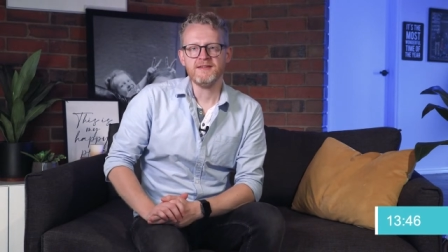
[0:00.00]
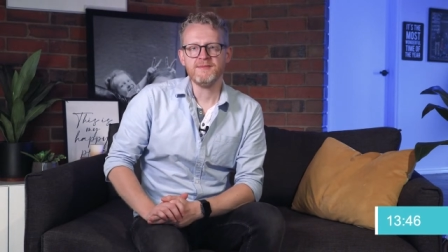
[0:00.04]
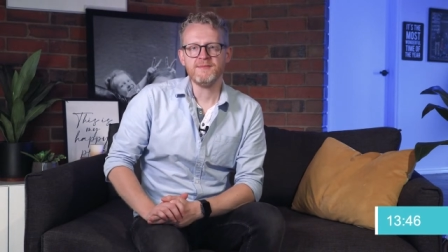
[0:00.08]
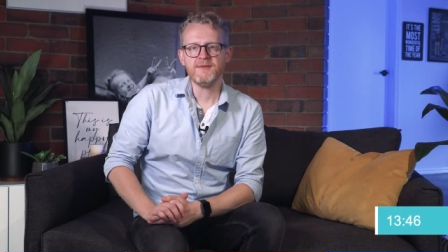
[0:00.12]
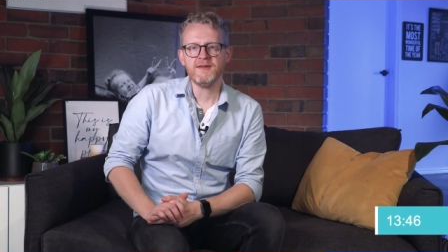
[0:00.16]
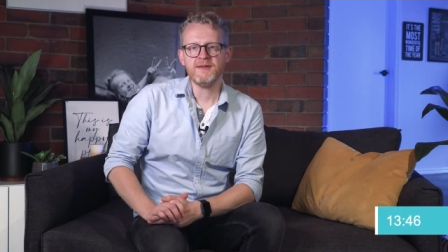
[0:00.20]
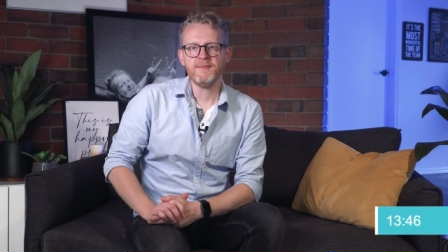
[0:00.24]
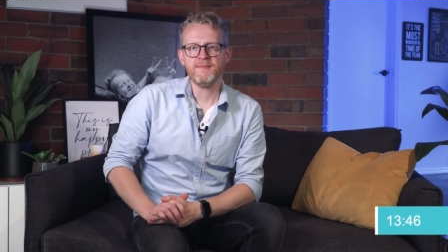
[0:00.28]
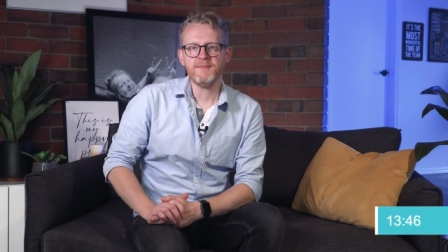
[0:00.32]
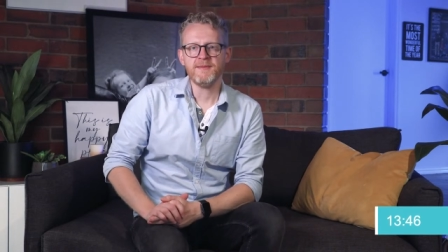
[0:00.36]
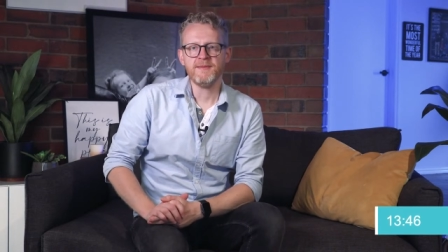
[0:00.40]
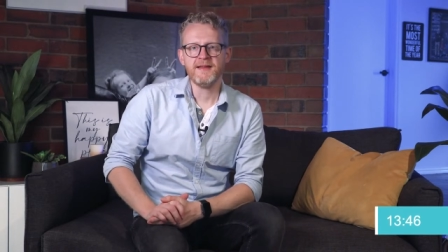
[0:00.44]
to
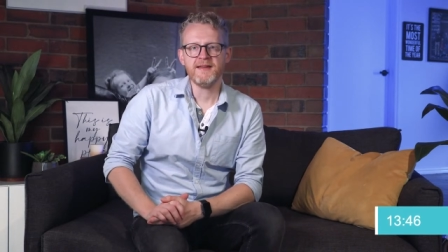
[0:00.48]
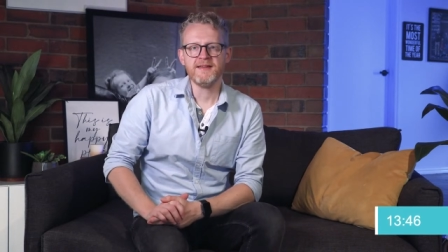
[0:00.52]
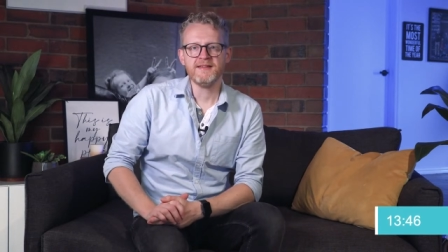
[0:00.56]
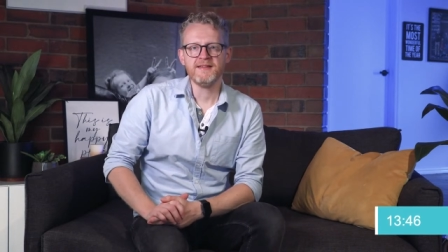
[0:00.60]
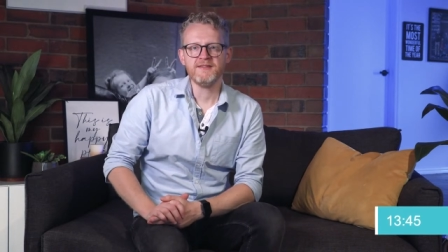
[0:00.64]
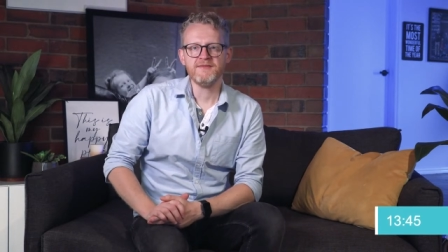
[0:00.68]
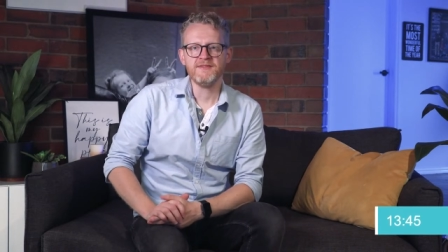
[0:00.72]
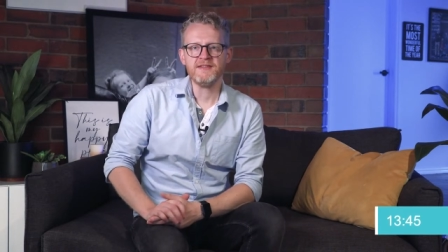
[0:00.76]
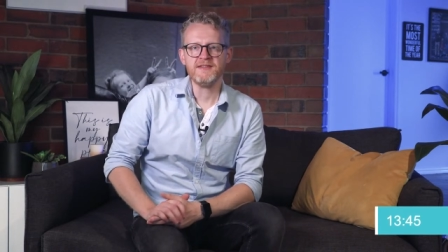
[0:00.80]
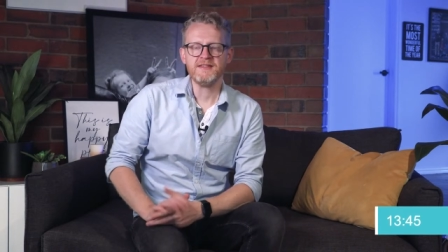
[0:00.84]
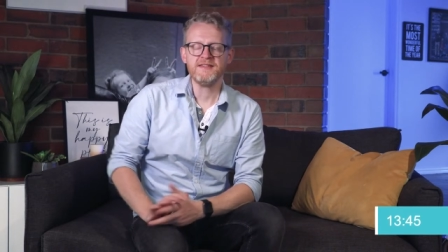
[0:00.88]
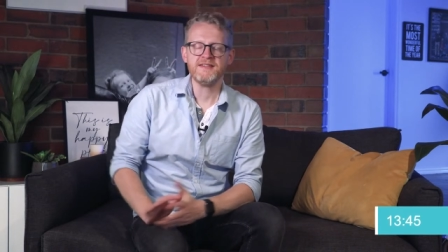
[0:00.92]
be a
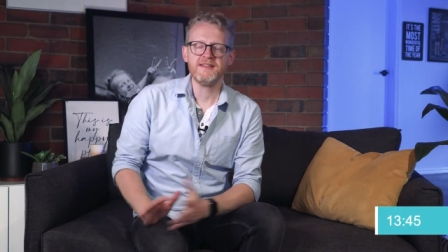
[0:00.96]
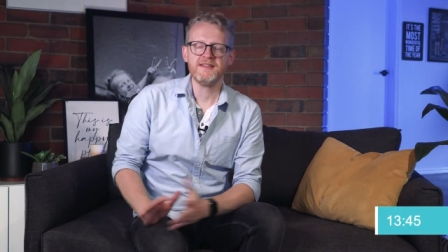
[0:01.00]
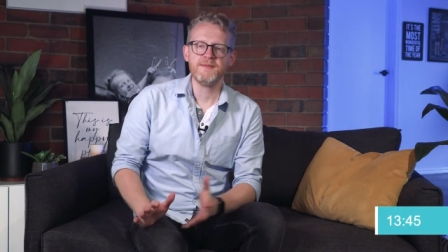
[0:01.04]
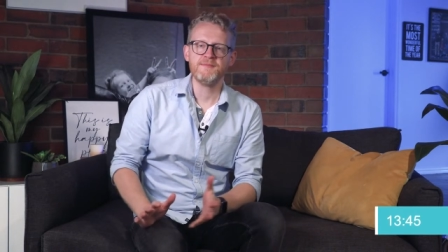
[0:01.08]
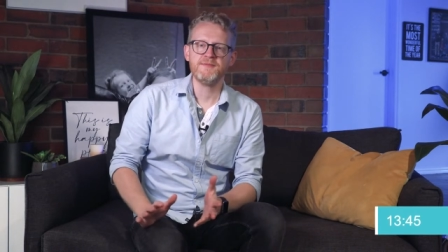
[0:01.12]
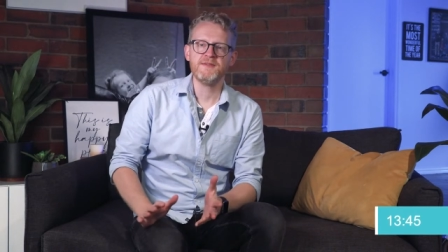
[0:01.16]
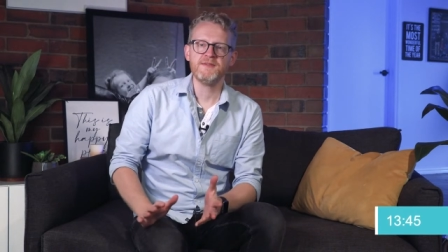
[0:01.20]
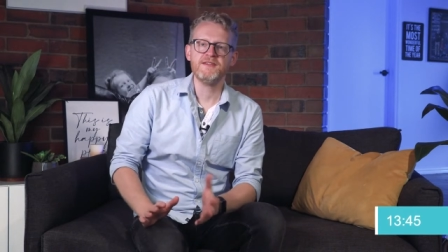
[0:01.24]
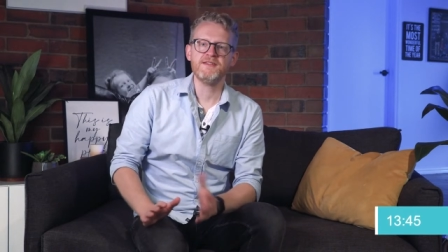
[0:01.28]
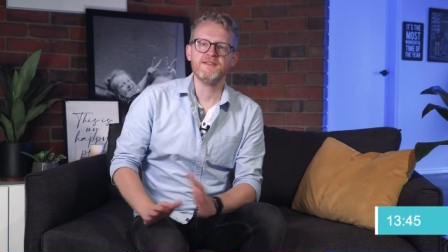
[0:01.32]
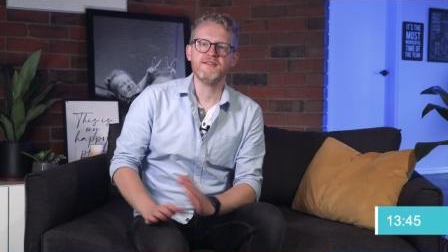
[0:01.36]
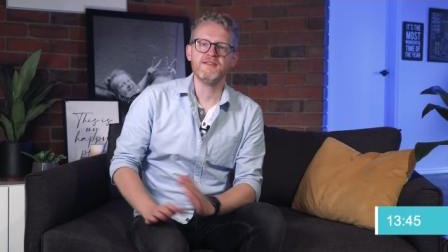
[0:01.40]
place of
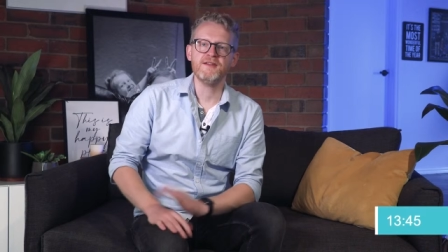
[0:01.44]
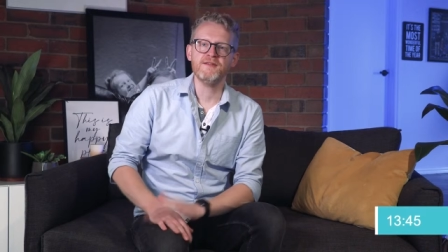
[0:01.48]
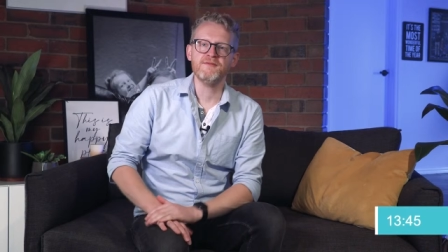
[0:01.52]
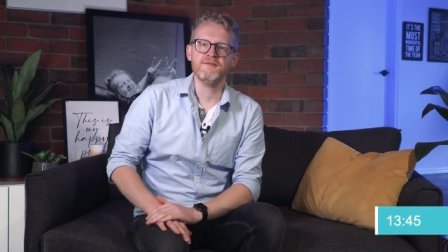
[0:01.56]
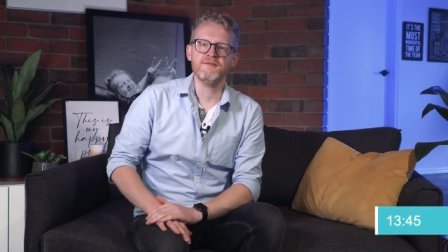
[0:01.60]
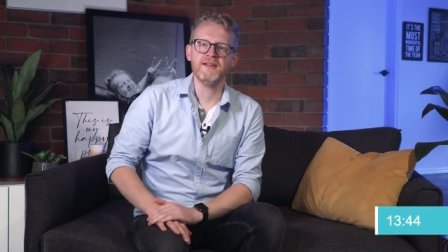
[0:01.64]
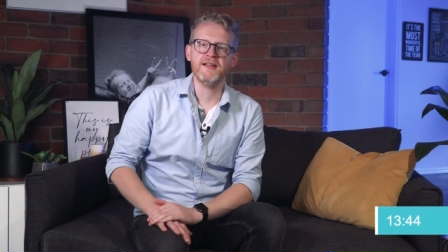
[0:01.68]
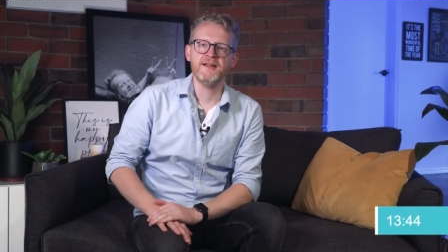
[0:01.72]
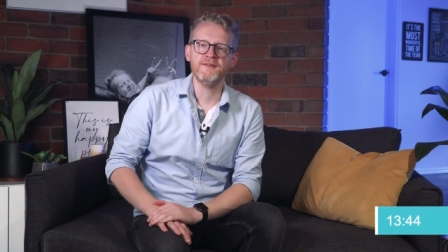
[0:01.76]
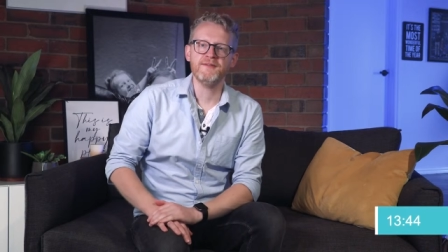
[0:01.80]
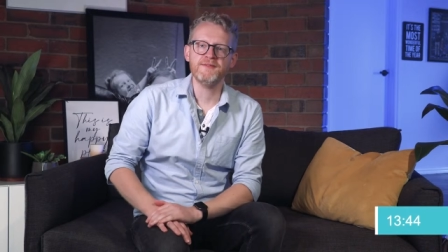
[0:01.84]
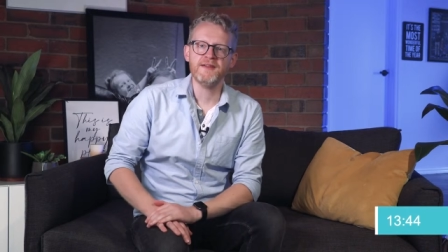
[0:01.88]
acceptance,
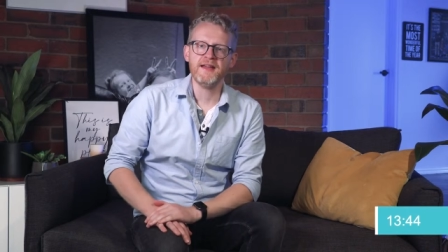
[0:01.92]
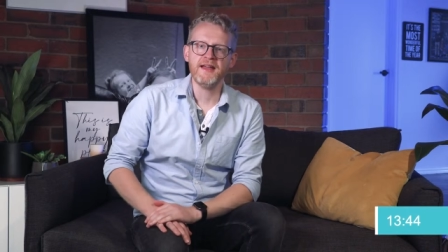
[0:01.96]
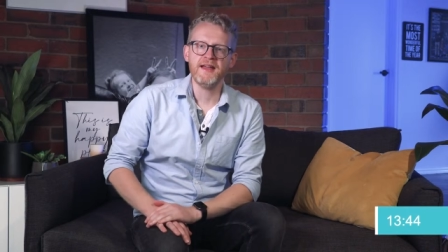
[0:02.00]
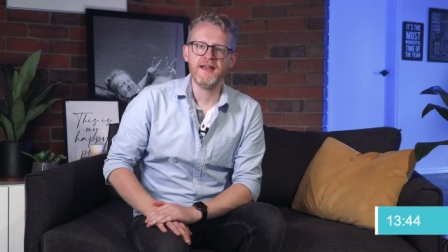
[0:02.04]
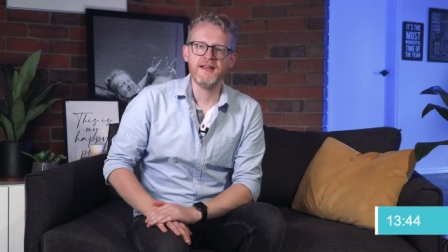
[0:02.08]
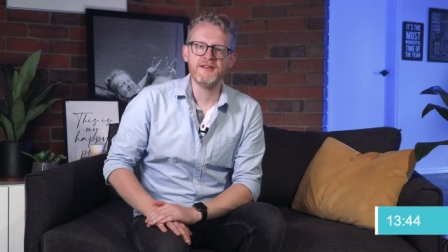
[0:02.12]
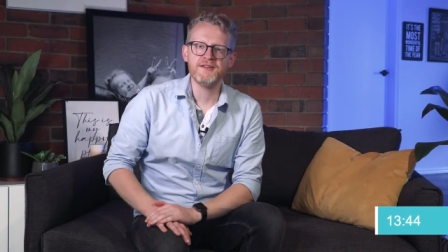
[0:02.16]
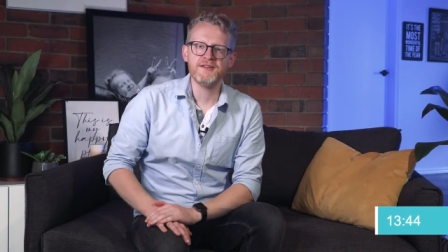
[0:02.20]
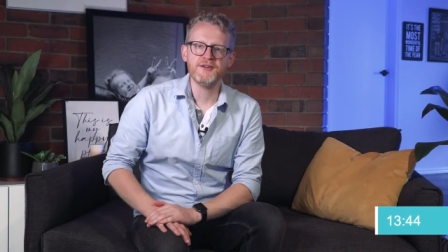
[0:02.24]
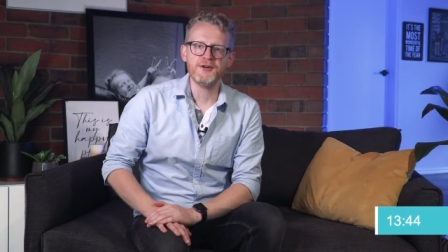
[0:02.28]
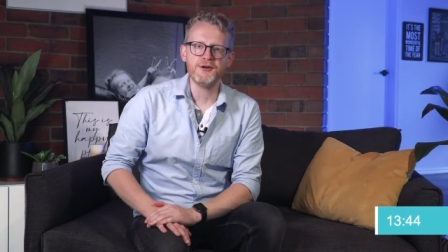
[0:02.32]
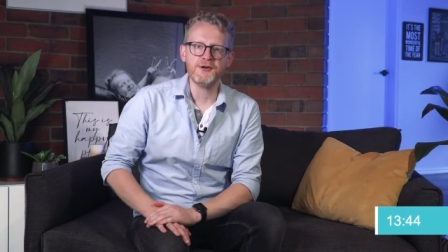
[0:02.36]
of love
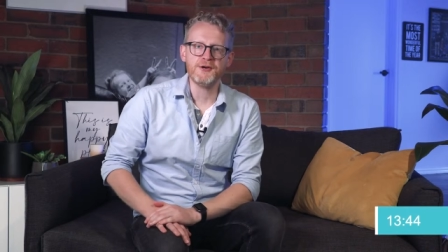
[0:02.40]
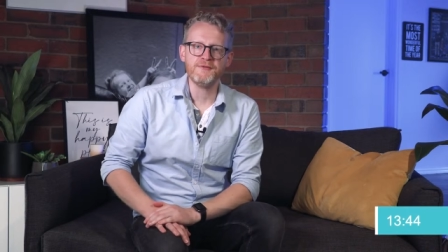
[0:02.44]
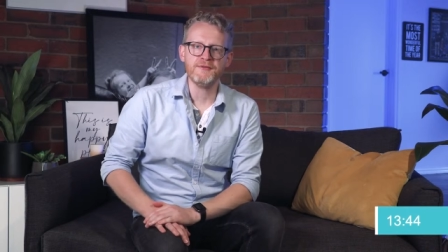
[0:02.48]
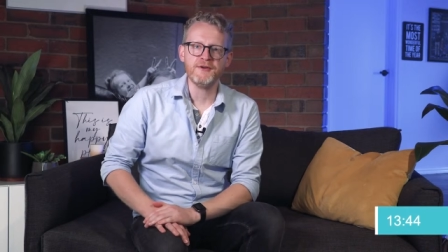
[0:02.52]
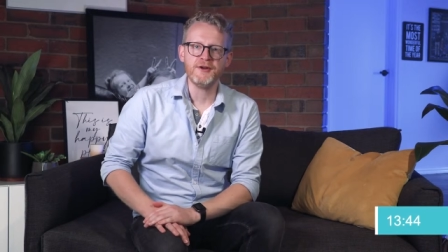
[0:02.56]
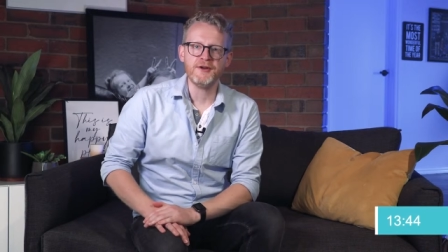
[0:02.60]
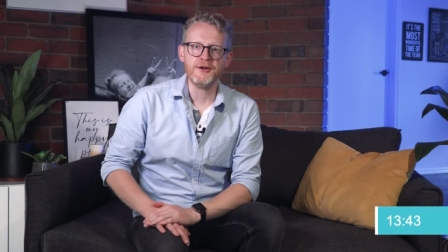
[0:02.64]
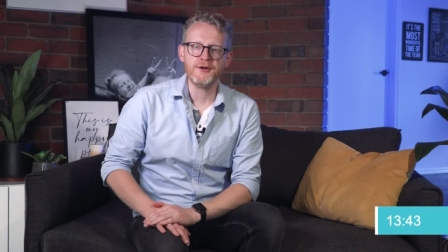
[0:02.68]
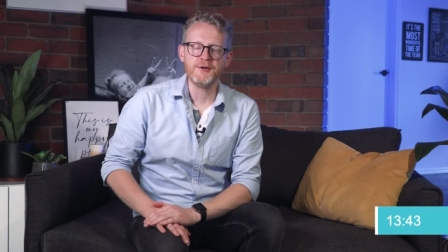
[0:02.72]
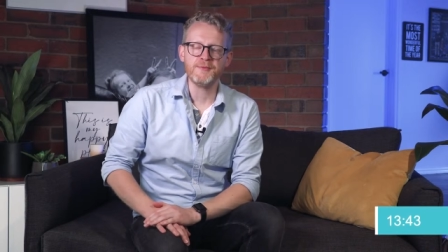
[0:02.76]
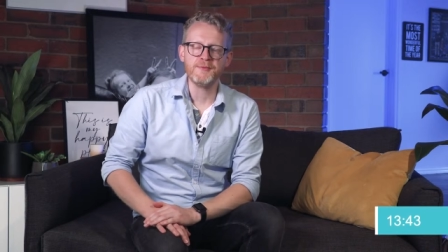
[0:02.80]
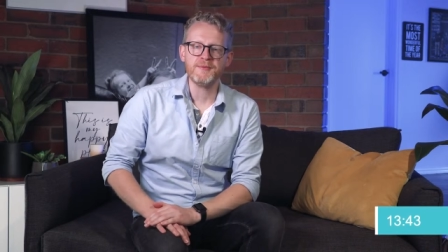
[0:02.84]
and of
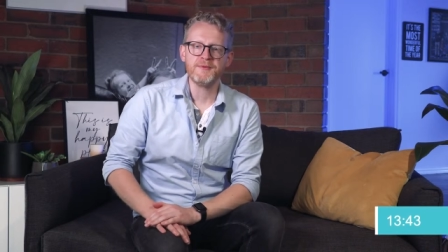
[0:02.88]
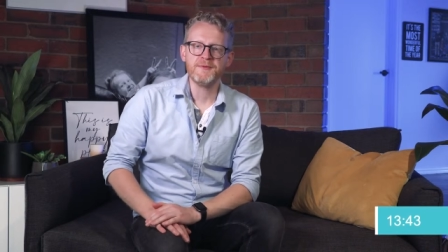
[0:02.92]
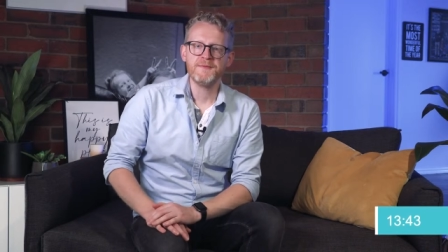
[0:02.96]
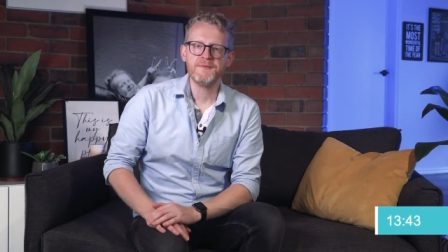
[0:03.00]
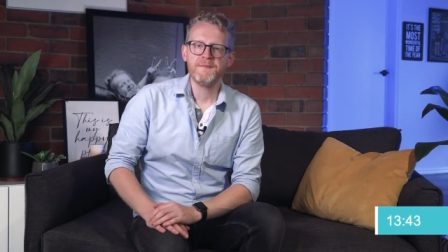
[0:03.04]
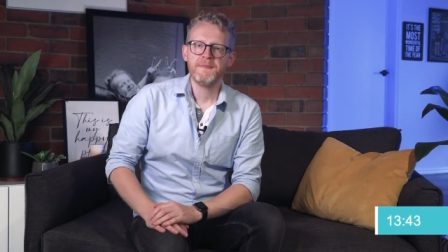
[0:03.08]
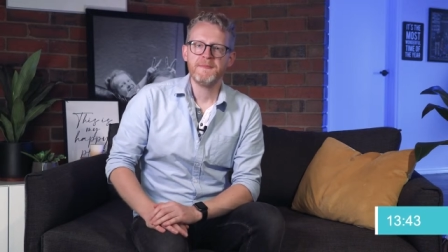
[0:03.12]
hope,